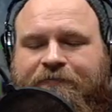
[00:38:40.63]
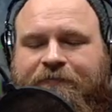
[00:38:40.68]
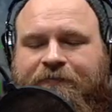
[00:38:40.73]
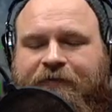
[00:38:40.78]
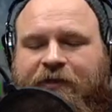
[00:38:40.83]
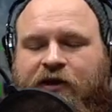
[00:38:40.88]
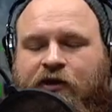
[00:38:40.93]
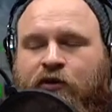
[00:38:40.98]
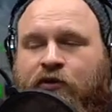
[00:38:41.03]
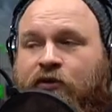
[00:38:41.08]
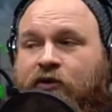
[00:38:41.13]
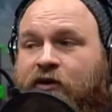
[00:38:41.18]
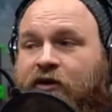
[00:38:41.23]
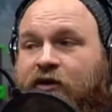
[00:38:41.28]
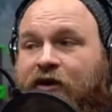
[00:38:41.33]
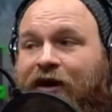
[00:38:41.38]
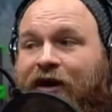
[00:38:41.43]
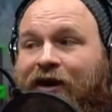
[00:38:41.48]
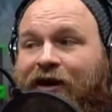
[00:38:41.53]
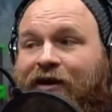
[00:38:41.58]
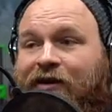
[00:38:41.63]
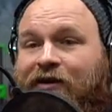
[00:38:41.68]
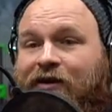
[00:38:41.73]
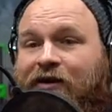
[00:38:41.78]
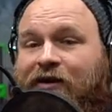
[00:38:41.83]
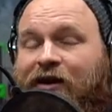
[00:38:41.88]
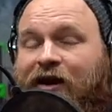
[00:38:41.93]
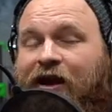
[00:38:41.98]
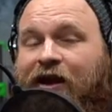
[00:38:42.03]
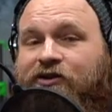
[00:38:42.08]
cooler, and
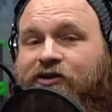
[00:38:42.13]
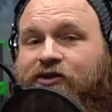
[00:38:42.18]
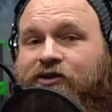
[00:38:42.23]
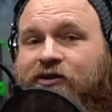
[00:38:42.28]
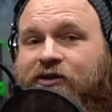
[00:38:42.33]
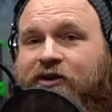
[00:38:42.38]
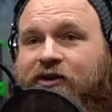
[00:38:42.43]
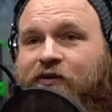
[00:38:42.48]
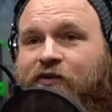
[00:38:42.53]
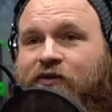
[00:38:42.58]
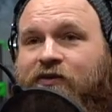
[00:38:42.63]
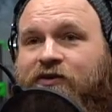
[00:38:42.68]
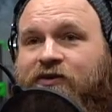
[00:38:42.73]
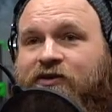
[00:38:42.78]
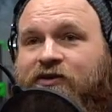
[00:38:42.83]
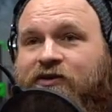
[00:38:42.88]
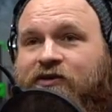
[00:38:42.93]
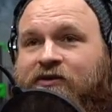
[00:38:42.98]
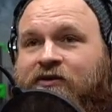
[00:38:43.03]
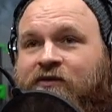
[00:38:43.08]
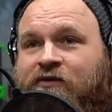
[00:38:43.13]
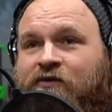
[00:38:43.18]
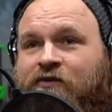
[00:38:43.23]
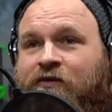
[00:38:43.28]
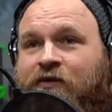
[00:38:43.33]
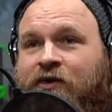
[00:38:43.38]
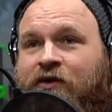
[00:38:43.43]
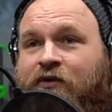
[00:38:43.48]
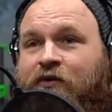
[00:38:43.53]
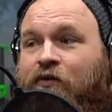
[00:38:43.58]
it actually was
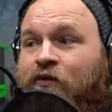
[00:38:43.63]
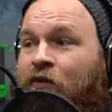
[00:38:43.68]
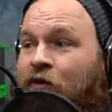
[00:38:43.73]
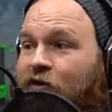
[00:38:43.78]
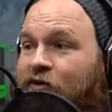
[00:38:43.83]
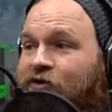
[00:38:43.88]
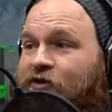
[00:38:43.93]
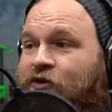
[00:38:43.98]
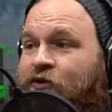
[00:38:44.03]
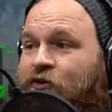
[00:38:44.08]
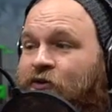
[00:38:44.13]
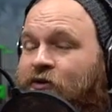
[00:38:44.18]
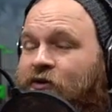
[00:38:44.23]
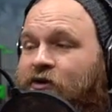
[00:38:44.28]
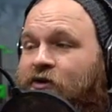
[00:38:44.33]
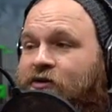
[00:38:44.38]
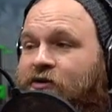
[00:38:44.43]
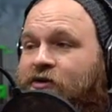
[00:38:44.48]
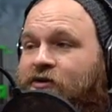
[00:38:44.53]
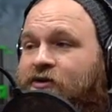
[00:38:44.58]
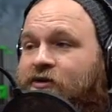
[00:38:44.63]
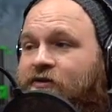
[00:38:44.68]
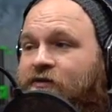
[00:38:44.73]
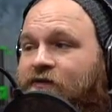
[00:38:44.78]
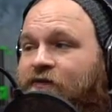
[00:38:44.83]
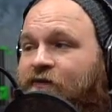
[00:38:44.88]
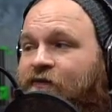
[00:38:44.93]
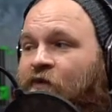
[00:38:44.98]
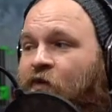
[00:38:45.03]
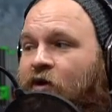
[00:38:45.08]
one of the worst coolers
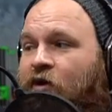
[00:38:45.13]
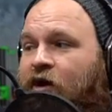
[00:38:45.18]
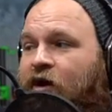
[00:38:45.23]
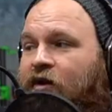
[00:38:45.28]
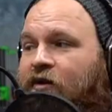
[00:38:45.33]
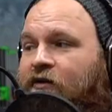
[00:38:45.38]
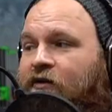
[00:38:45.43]
for it.